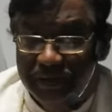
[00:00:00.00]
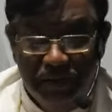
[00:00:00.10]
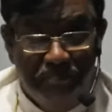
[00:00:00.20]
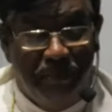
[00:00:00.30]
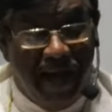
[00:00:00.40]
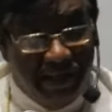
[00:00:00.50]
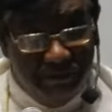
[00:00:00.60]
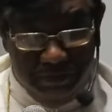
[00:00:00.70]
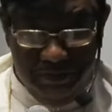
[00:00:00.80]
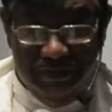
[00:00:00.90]
The
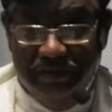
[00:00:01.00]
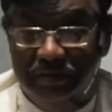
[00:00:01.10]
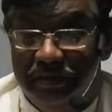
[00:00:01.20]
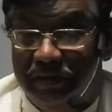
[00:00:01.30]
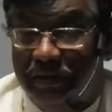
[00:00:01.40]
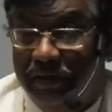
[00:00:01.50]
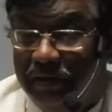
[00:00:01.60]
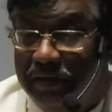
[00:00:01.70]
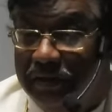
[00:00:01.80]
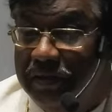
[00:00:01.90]
Parables
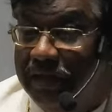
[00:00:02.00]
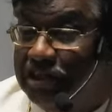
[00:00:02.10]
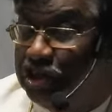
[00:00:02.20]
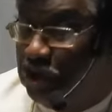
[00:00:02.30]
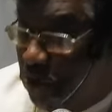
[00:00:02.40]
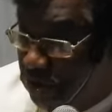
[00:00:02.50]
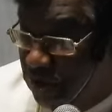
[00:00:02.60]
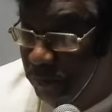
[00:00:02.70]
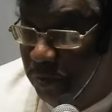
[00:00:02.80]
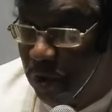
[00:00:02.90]
That Talk
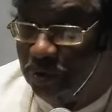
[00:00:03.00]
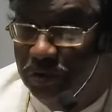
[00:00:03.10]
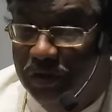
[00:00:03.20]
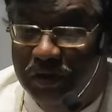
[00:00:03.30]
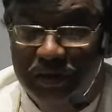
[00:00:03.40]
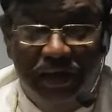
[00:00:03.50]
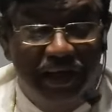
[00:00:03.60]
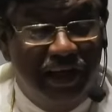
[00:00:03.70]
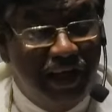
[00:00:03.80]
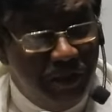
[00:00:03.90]
About the
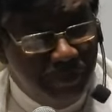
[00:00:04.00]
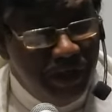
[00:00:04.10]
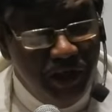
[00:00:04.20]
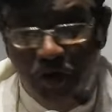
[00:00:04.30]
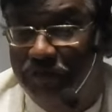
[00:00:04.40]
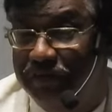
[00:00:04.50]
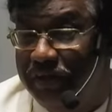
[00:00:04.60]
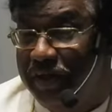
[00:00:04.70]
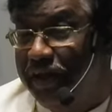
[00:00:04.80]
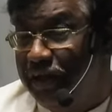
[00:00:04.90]
Coming of the
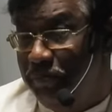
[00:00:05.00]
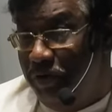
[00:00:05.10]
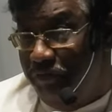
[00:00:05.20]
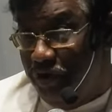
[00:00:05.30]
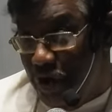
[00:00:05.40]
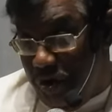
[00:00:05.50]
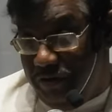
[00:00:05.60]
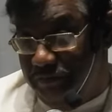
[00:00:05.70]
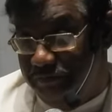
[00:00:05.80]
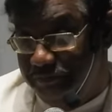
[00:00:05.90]
Kingdom of God.
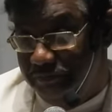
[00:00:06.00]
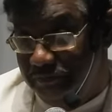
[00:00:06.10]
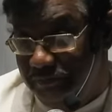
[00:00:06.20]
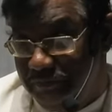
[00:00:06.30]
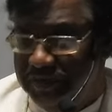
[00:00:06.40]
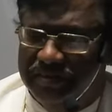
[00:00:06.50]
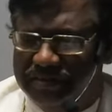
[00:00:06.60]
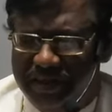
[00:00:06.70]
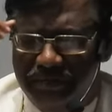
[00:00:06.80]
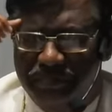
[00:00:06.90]

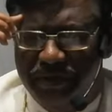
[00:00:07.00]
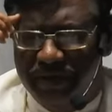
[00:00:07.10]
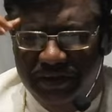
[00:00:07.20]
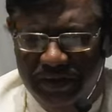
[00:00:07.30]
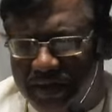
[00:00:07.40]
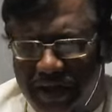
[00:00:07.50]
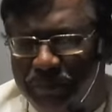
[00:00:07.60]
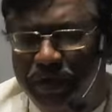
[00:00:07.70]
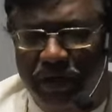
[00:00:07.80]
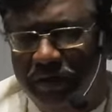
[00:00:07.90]
Just remember the
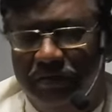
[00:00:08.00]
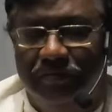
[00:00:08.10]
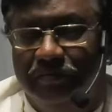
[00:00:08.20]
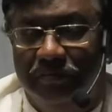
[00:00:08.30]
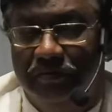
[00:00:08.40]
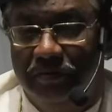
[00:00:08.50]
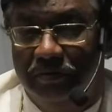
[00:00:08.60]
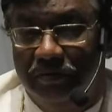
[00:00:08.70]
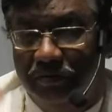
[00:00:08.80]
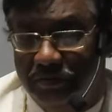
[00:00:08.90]
coming
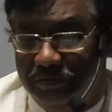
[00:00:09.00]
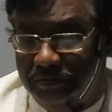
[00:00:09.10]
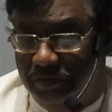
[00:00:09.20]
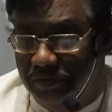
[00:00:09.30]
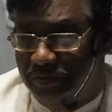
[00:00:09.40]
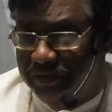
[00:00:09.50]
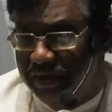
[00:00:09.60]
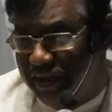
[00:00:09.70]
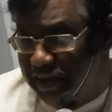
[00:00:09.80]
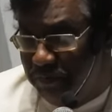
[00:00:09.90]
of the
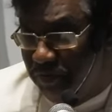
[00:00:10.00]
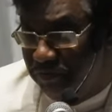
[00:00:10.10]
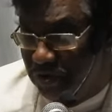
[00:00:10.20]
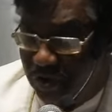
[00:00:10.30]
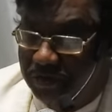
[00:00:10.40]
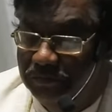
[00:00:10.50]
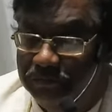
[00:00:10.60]
kingdom of God.